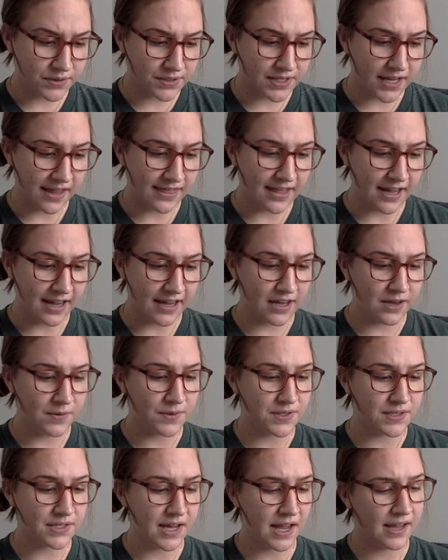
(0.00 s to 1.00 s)
said that
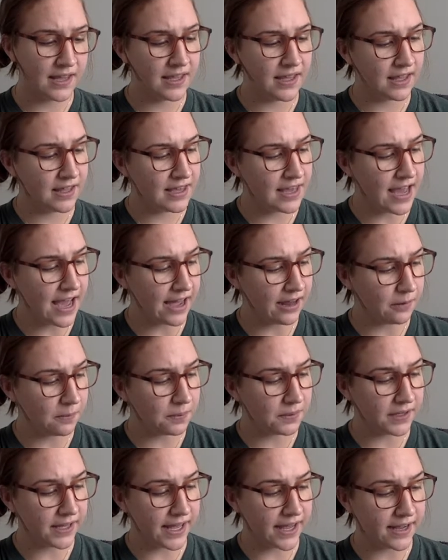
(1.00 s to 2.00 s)
he had
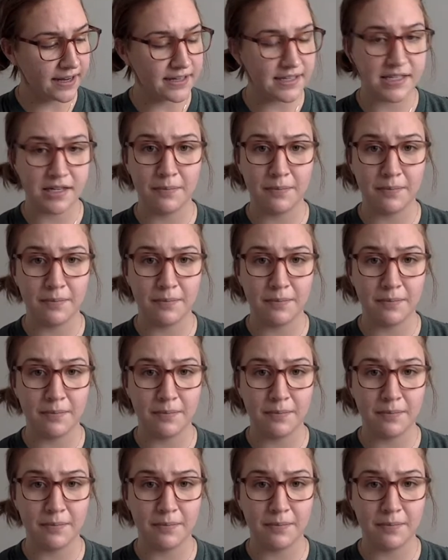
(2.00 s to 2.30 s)
a plan